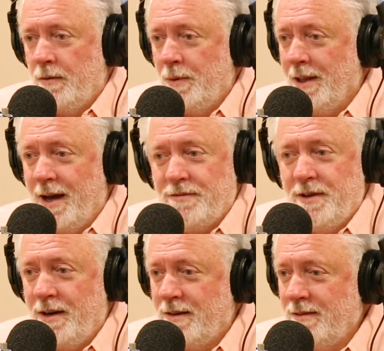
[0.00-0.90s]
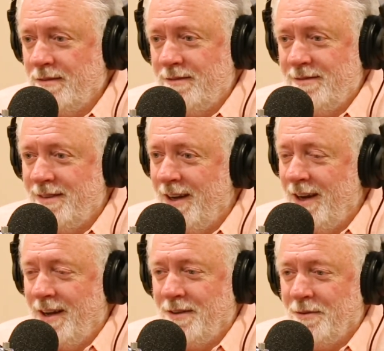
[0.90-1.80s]
we left here
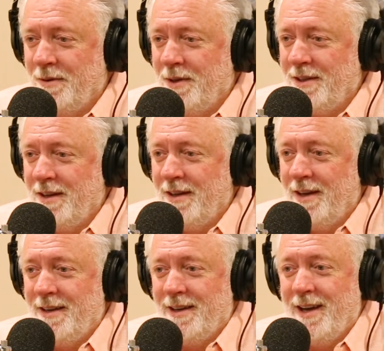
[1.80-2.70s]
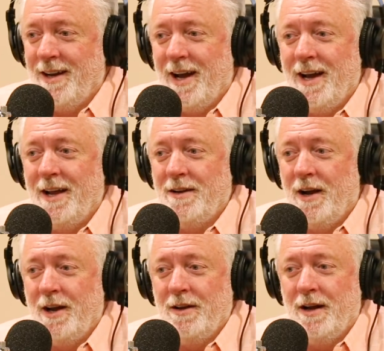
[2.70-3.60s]
and again,
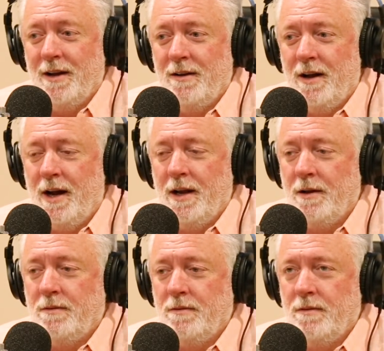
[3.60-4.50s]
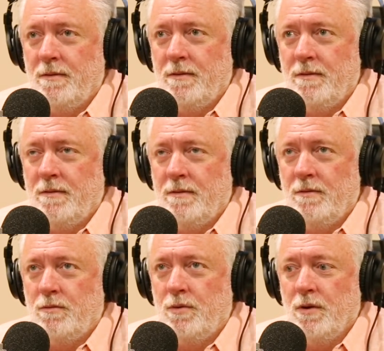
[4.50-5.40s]
I had
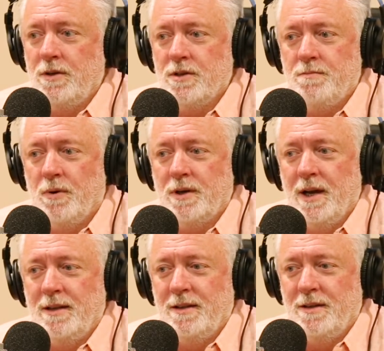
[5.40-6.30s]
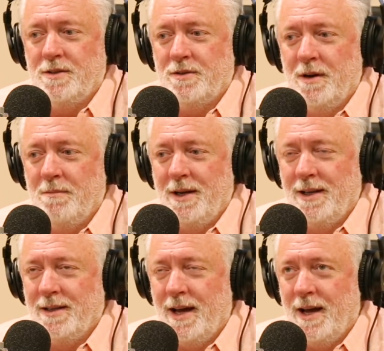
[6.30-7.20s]
really just bookended the trip,
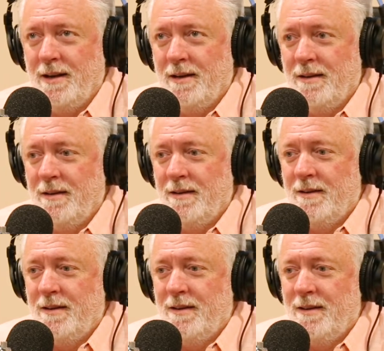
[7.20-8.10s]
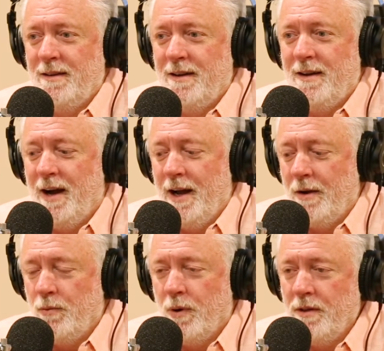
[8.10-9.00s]
meaning that I
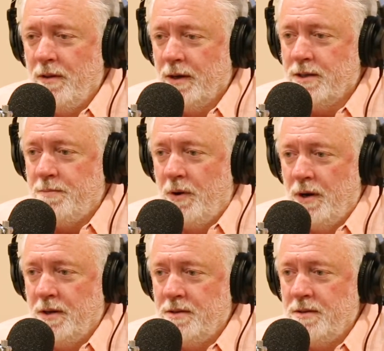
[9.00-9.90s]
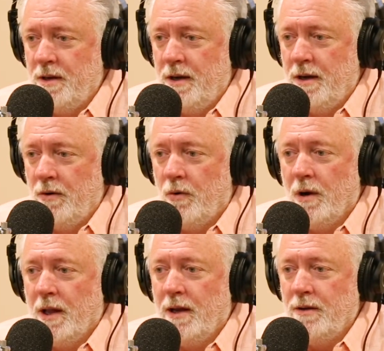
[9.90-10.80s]
had one experience in
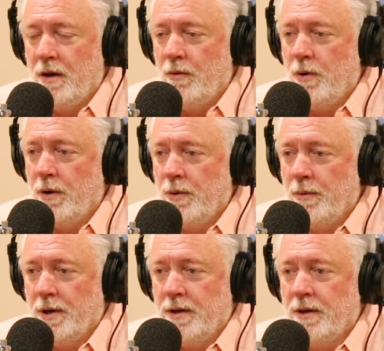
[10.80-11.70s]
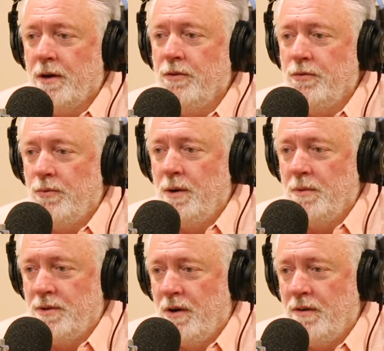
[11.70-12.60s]
Orlando where we were going to go swim
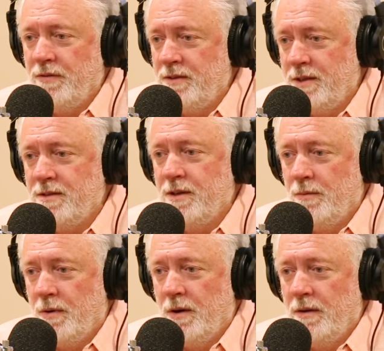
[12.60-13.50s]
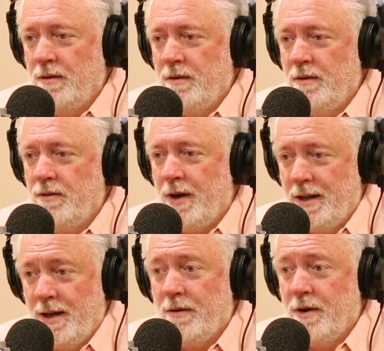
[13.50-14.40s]
with dolphins at SeaWorld. So I
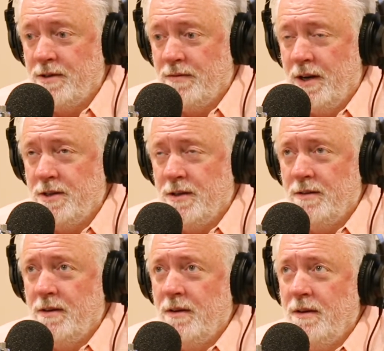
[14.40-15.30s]
had that reservation.